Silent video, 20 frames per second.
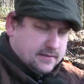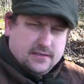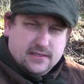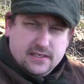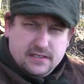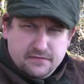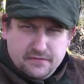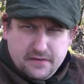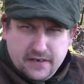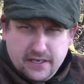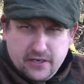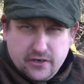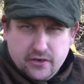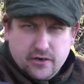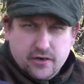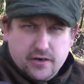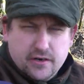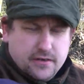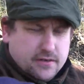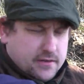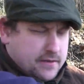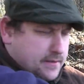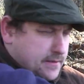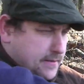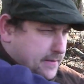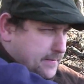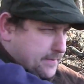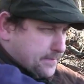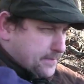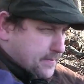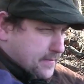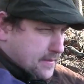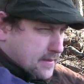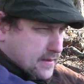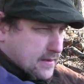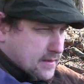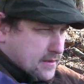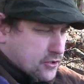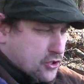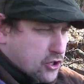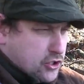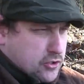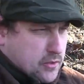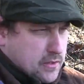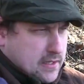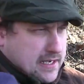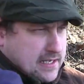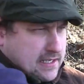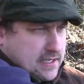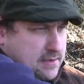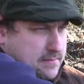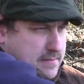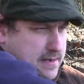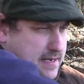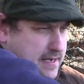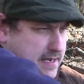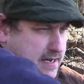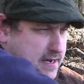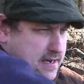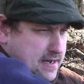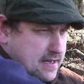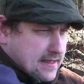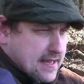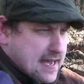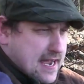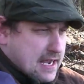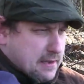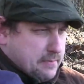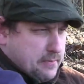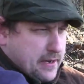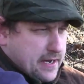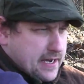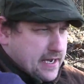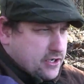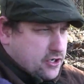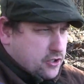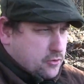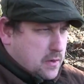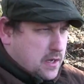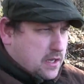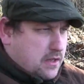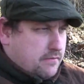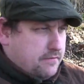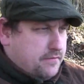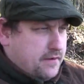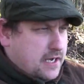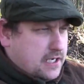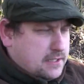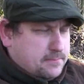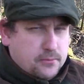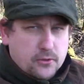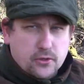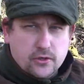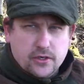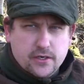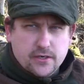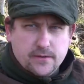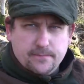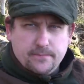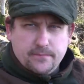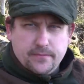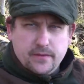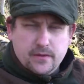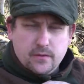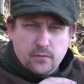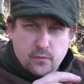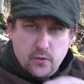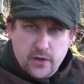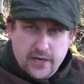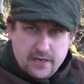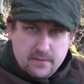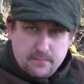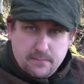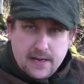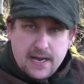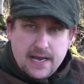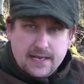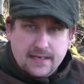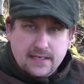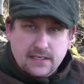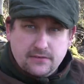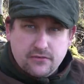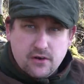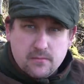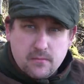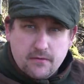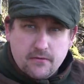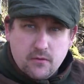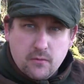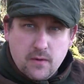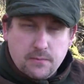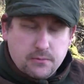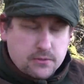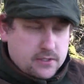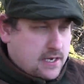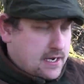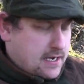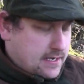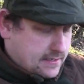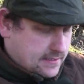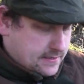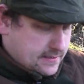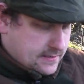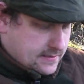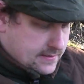to this video. There's also a link to my like page as well on Facebook, where you can buy these from off a website.